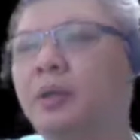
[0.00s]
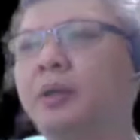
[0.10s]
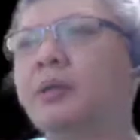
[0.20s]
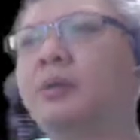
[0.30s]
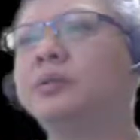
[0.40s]

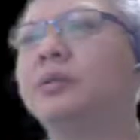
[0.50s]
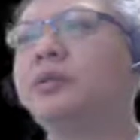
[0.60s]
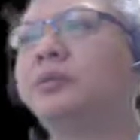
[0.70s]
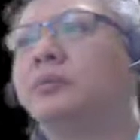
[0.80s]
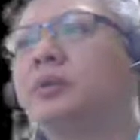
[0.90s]
red
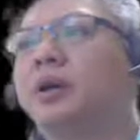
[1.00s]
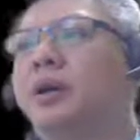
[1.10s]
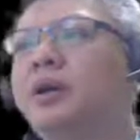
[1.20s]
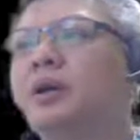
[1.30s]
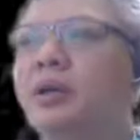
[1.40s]
continued with
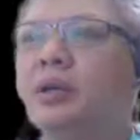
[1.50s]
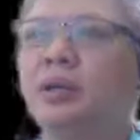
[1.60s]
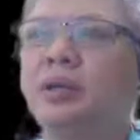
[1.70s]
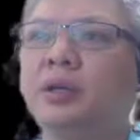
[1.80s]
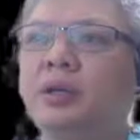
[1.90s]

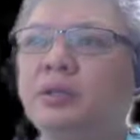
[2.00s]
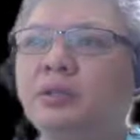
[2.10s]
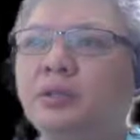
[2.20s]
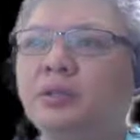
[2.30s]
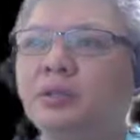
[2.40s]

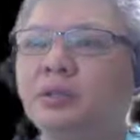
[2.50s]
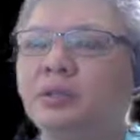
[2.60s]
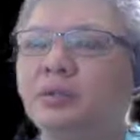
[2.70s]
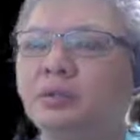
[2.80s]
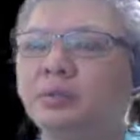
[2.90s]
sees
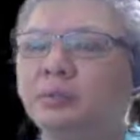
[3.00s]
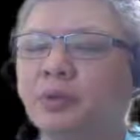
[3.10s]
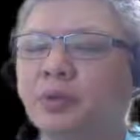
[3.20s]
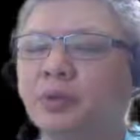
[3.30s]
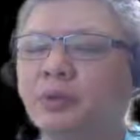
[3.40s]
the
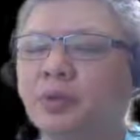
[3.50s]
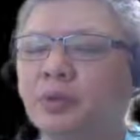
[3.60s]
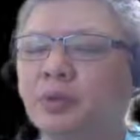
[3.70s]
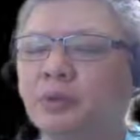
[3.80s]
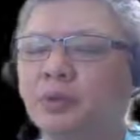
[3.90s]
weakness
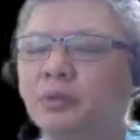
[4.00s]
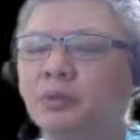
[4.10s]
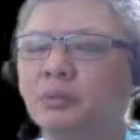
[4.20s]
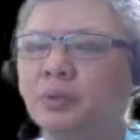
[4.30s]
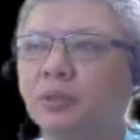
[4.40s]
and continued
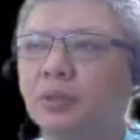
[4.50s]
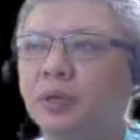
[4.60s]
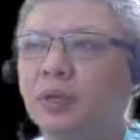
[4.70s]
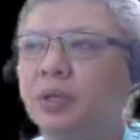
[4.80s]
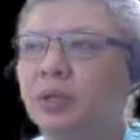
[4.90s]
with
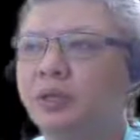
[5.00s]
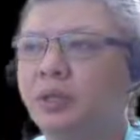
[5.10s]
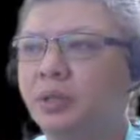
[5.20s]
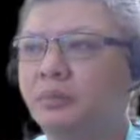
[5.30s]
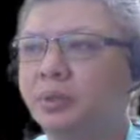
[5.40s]

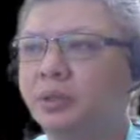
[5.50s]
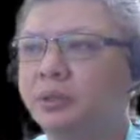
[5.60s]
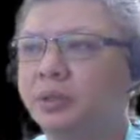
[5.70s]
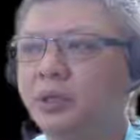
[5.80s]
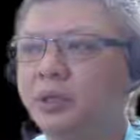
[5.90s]

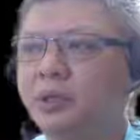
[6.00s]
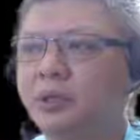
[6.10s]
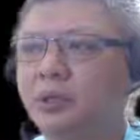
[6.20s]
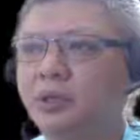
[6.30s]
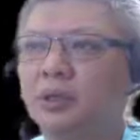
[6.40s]

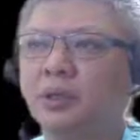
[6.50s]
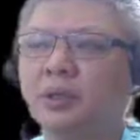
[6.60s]
C8+6.